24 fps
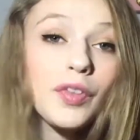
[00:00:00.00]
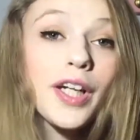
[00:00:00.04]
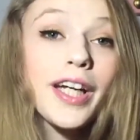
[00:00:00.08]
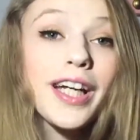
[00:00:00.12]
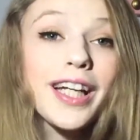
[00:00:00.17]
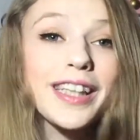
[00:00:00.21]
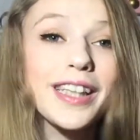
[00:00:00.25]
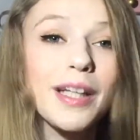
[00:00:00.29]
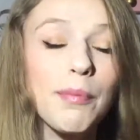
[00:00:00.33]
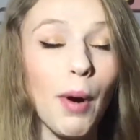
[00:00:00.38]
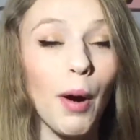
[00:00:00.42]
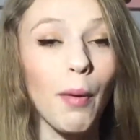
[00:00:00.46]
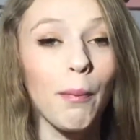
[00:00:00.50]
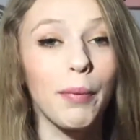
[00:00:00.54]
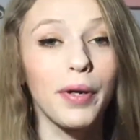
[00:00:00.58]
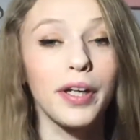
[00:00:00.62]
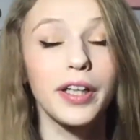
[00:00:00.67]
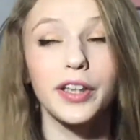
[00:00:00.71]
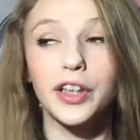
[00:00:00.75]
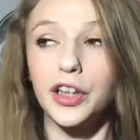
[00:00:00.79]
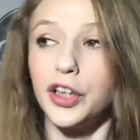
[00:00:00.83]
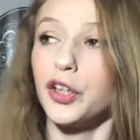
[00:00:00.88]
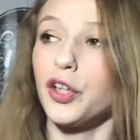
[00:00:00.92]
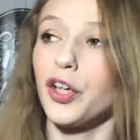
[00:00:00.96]
because I'm
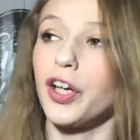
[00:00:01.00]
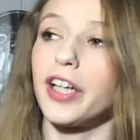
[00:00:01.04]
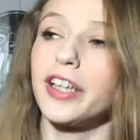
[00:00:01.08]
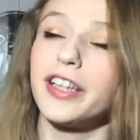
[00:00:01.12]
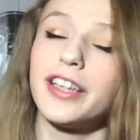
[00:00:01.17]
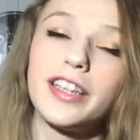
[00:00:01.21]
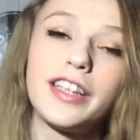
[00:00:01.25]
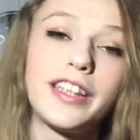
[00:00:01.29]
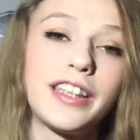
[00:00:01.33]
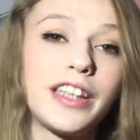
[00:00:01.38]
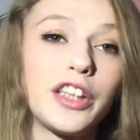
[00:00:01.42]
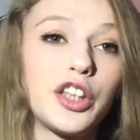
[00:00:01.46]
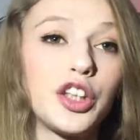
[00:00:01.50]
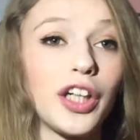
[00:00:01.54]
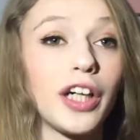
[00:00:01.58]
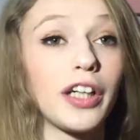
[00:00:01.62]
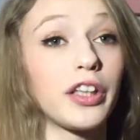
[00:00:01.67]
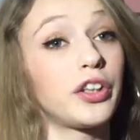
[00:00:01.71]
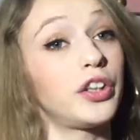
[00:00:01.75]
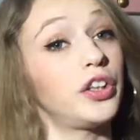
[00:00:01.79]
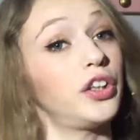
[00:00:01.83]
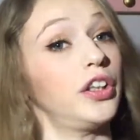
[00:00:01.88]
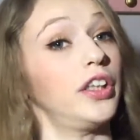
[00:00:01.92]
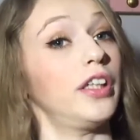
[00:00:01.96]
open to your guys'
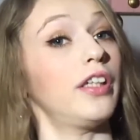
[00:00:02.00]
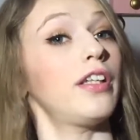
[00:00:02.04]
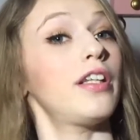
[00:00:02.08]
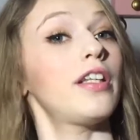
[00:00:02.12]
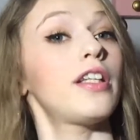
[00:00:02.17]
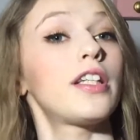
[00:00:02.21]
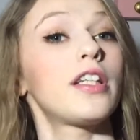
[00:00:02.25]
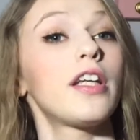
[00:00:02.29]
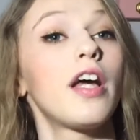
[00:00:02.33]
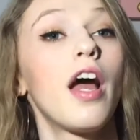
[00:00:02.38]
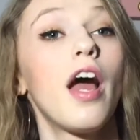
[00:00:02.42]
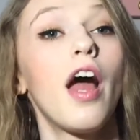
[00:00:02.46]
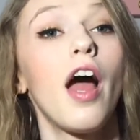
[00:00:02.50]
suggestions.